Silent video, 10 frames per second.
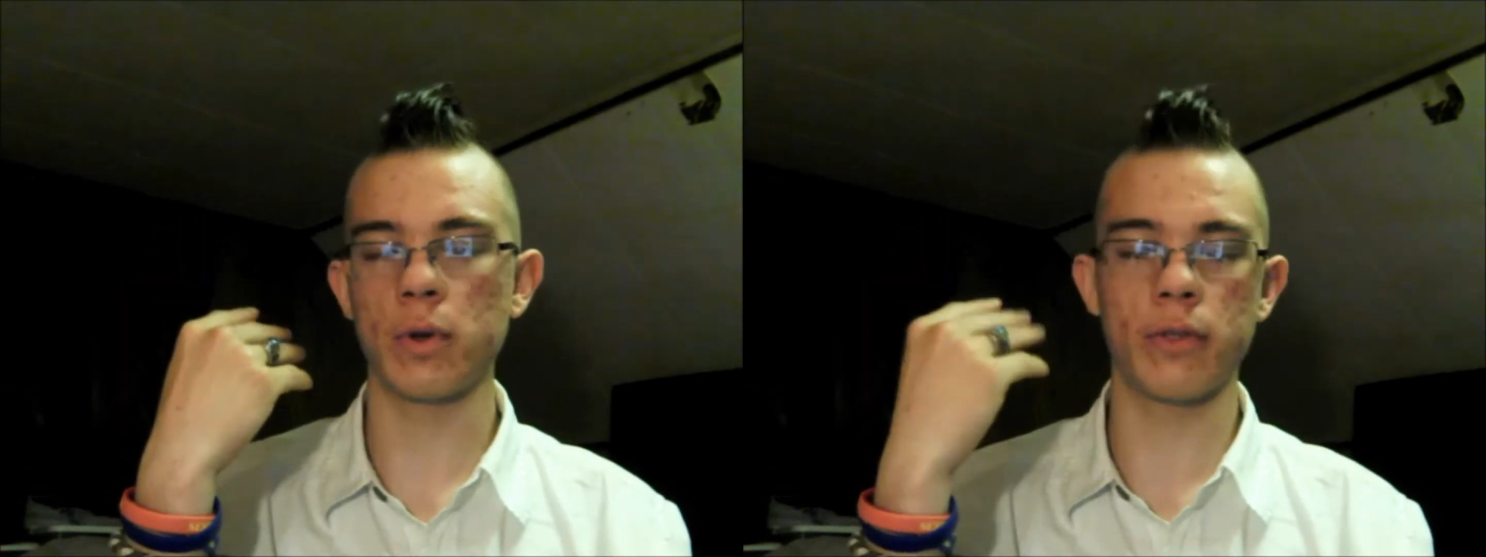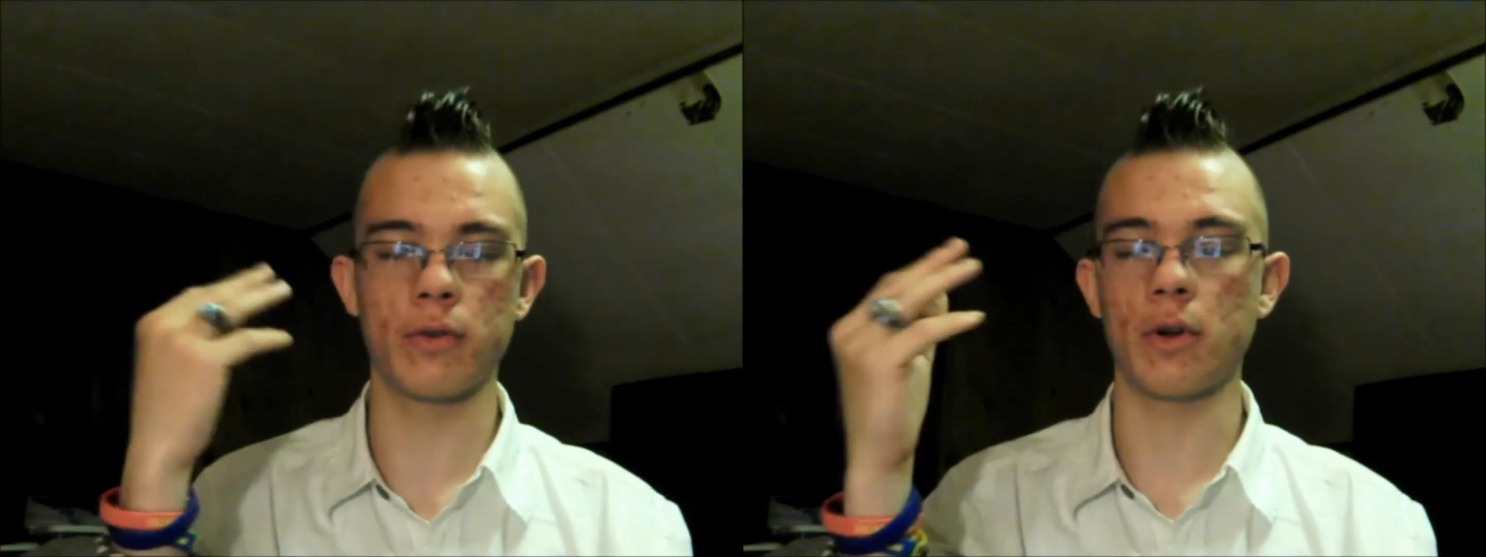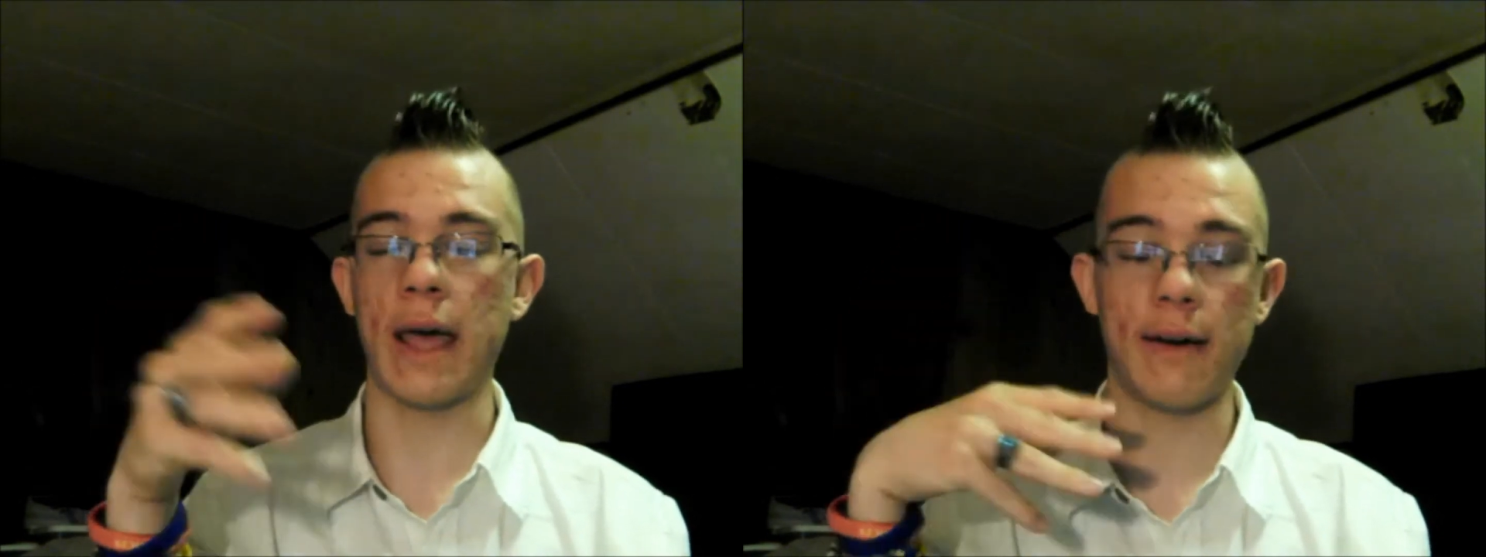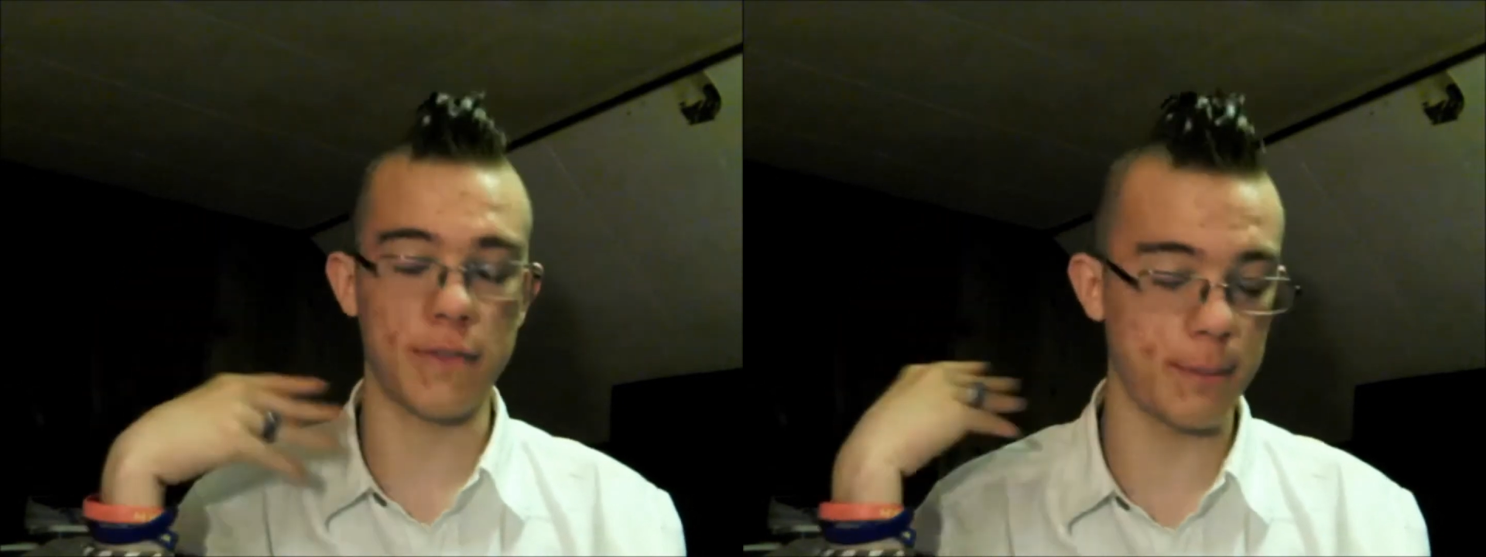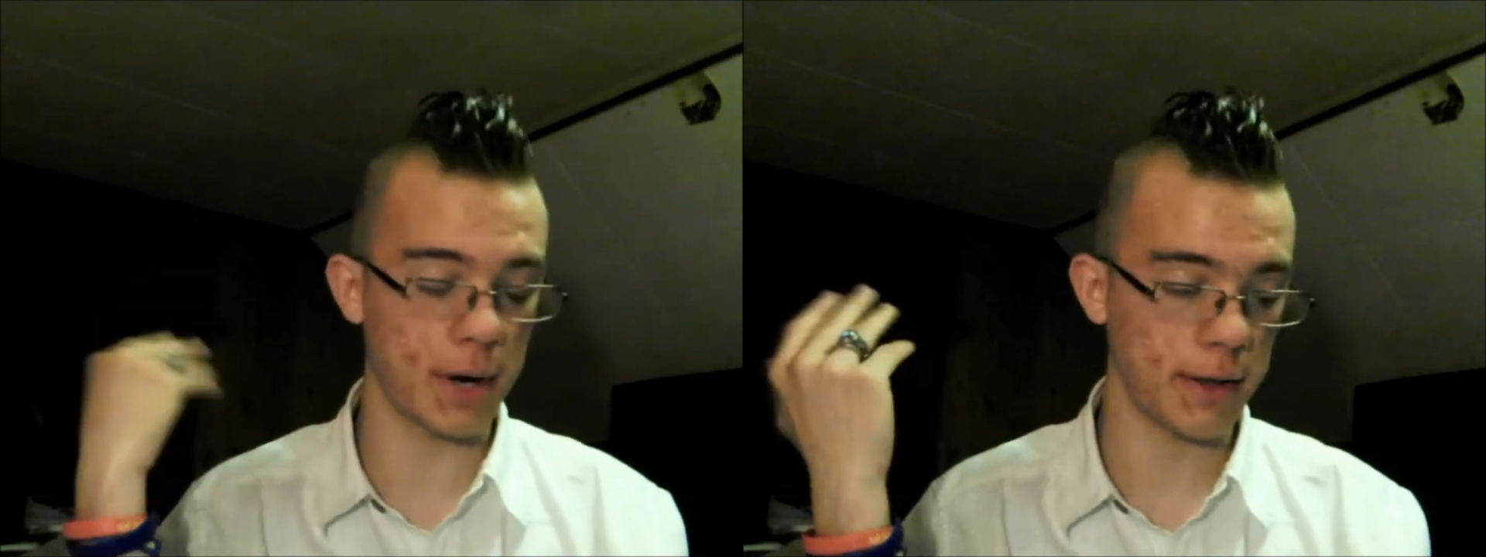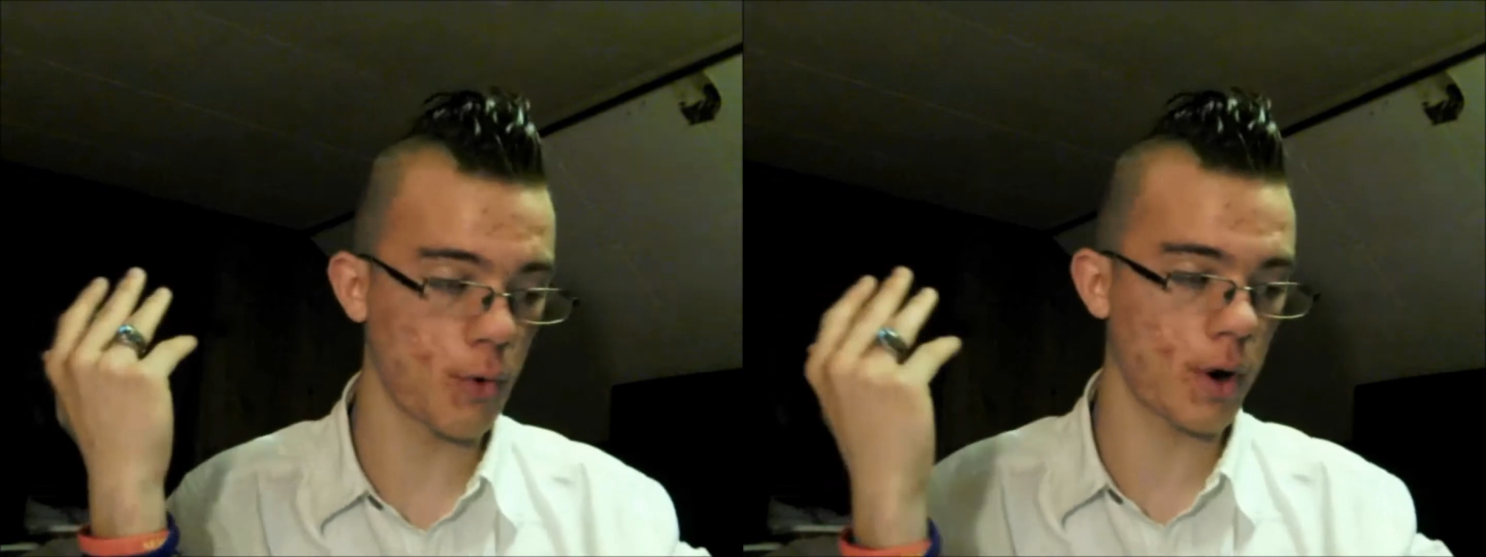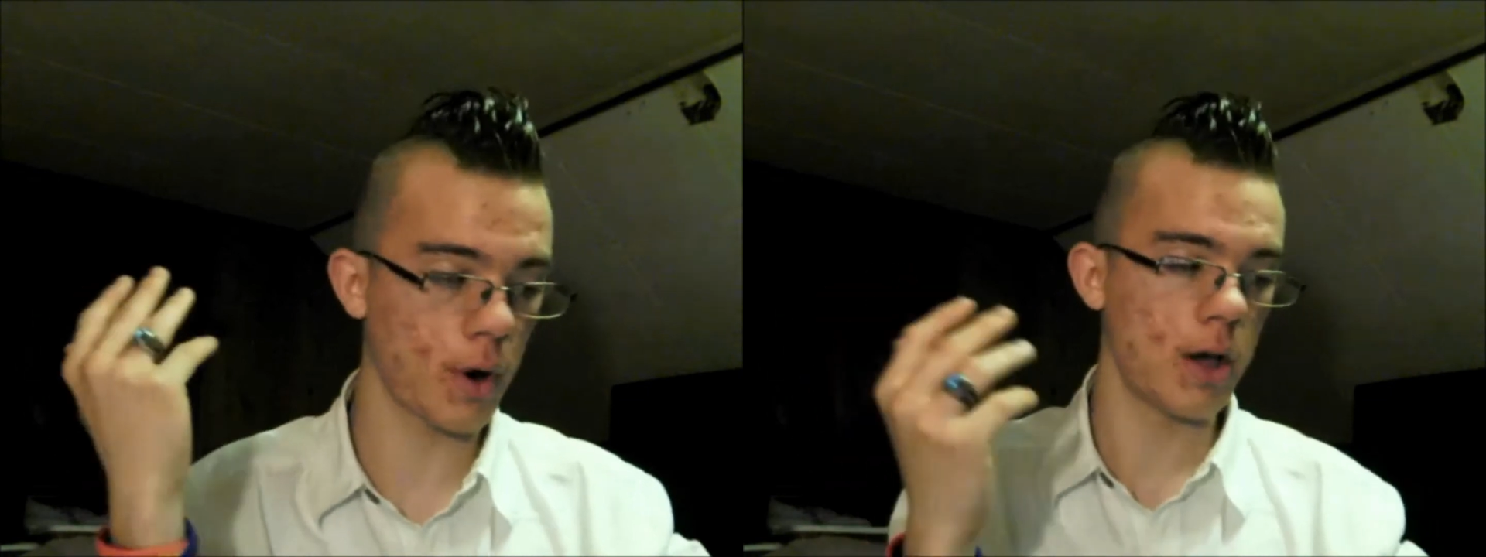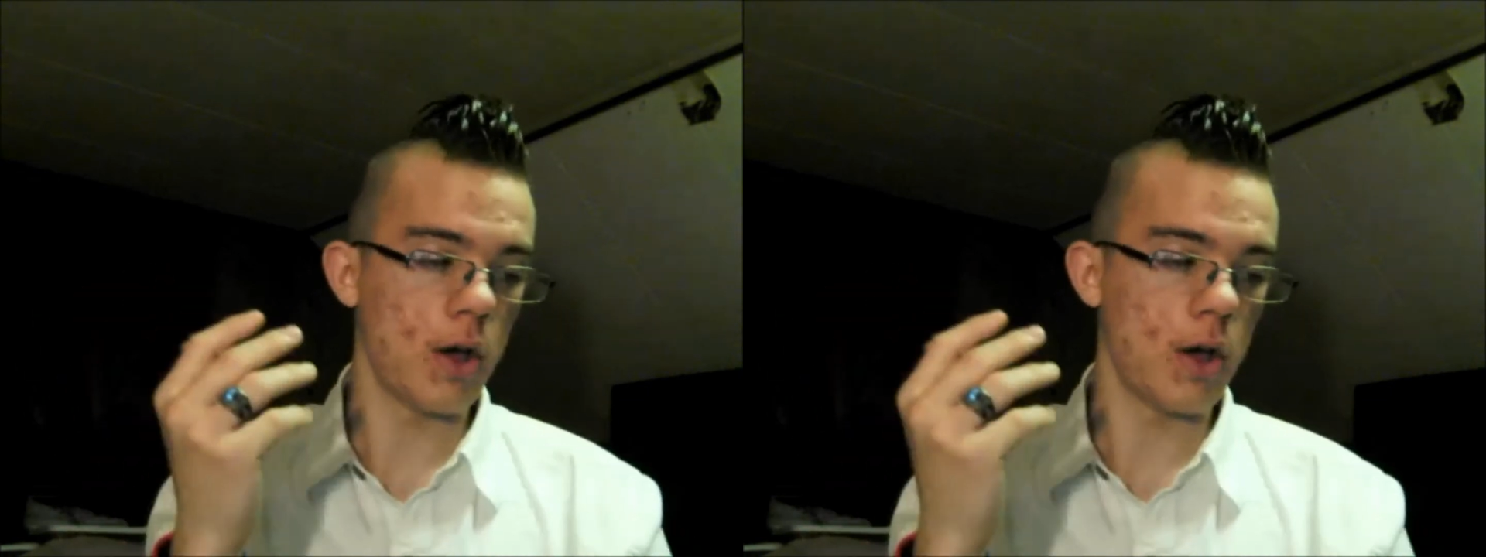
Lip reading: don't have the money for it,